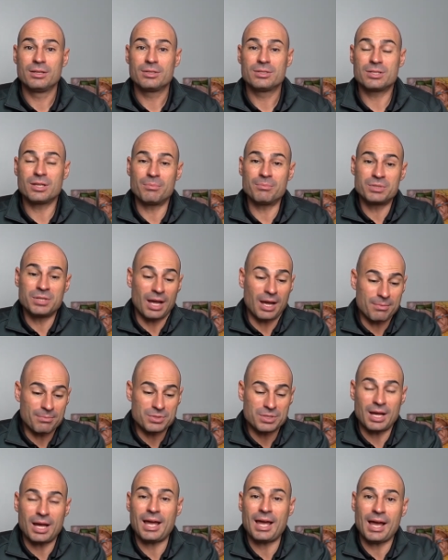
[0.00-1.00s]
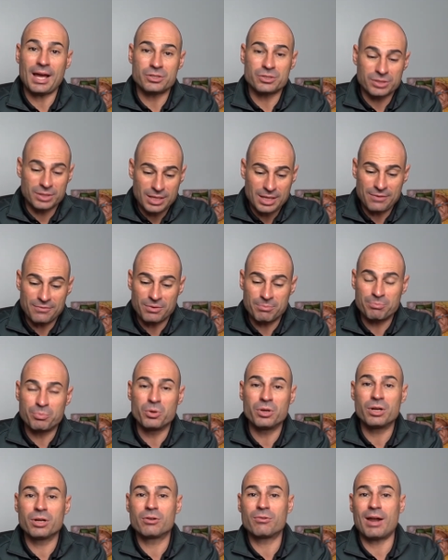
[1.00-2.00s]
Sometimes I actually even
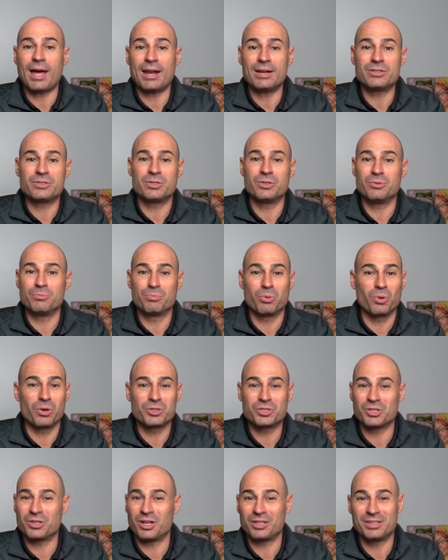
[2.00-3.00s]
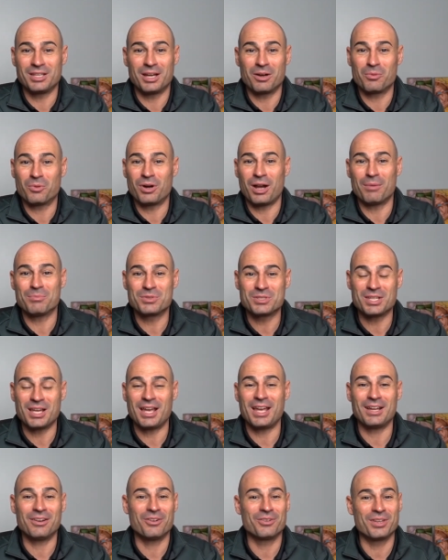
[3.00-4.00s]
put a gratitude portion on there where I'm
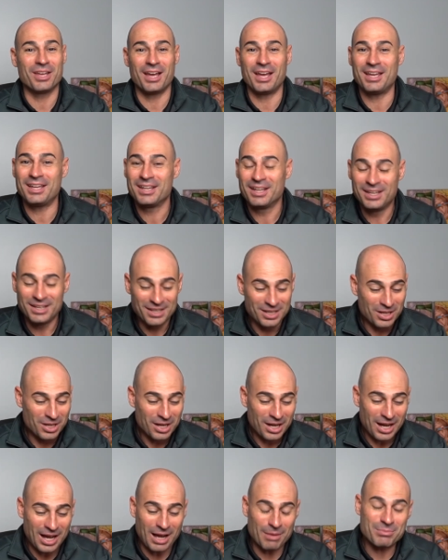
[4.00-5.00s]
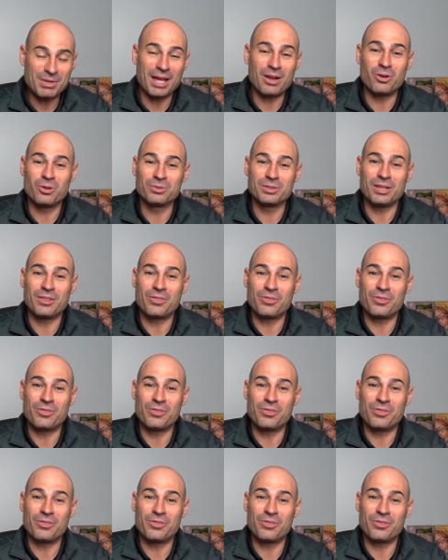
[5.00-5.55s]
saying, okay, I'm not only